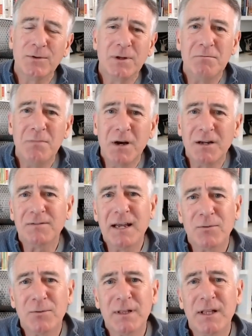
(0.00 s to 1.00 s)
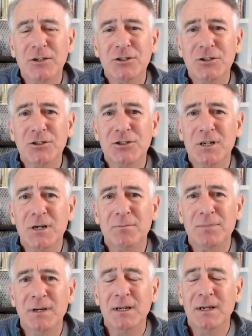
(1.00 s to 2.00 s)
mud of that relationship
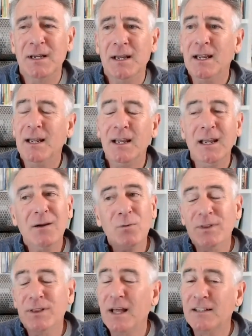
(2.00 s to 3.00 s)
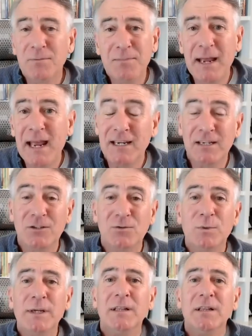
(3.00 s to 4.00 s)
with lots of baggage.
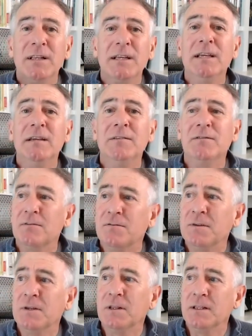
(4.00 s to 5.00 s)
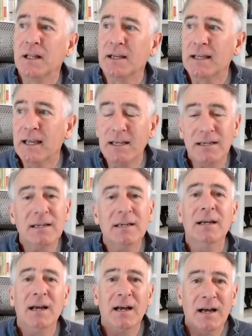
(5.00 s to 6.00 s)
We leave feeling like, hey,
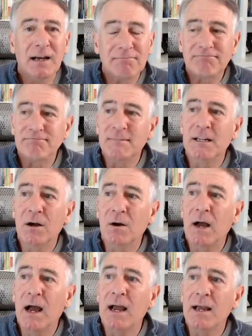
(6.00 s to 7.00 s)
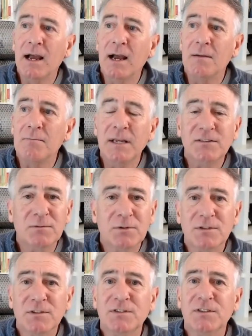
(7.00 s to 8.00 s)
you know, I made some
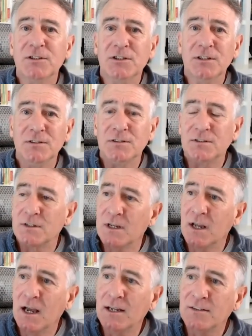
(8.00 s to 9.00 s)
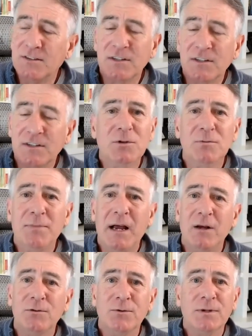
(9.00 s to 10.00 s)
good decisions. I set some good
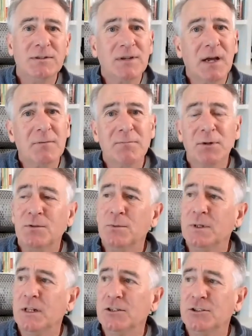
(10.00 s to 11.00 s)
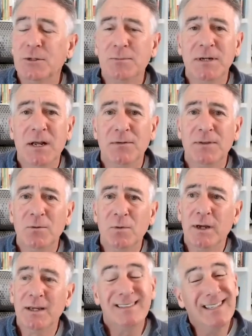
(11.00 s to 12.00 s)
boundaries. I built the relationship in a healthy
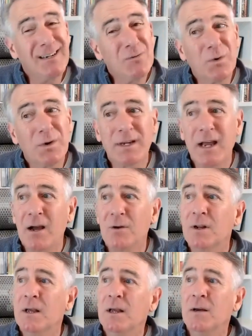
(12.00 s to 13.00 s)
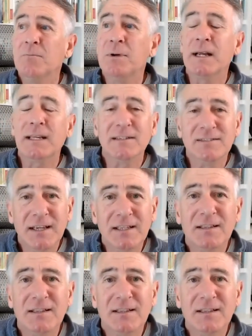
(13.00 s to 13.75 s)
way. It didn't work out, but I can take